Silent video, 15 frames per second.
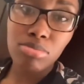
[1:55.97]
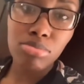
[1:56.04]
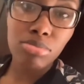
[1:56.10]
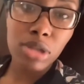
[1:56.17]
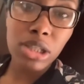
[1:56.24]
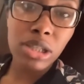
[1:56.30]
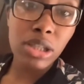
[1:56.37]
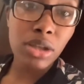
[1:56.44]

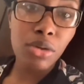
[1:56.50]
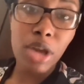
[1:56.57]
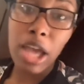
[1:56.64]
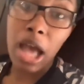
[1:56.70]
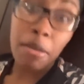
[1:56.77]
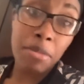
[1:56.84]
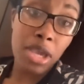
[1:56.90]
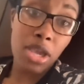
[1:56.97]
Continue hate. I
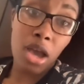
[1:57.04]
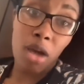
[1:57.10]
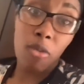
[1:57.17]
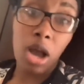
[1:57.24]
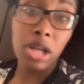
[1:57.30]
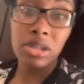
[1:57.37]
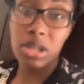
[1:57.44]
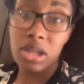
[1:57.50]
mean, y'all
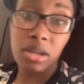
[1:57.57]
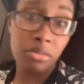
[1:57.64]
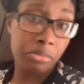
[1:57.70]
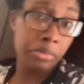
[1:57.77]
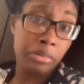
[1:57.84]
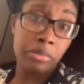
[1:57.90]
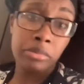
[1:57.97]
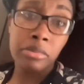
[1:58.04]
watching it.
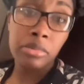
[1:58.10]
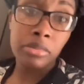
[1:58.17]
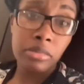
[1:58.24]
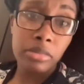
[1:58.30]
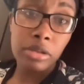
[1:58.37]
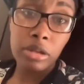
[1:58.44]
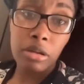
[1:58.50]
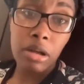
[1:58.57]

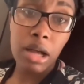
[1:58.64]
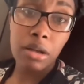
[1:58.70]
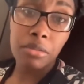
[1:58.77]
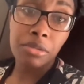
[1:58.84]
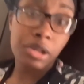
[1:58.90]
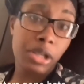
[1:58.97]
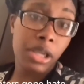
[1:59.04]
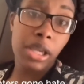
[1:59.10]
So I don't
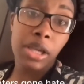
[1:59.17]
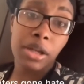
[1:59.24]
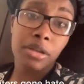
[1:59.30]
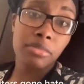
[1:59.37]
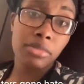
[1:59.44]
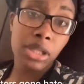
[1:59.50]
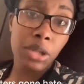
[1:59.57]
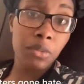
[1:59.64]
really care.
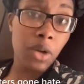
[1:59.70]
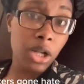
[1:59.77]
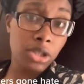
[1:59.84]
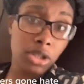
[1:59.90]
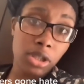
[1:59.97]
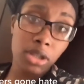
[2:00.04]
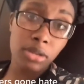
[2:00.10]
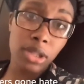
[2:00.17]
Keep watching
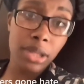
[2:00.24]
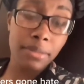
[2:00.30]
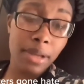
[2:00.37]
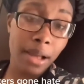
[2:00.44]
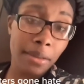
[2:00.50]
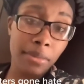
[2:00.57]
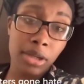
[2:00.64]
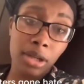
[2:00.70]
it. Keep
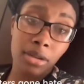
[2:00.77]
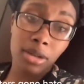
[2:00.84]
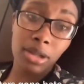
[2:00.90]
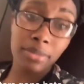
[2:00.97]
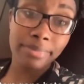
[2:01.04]
commenting on it.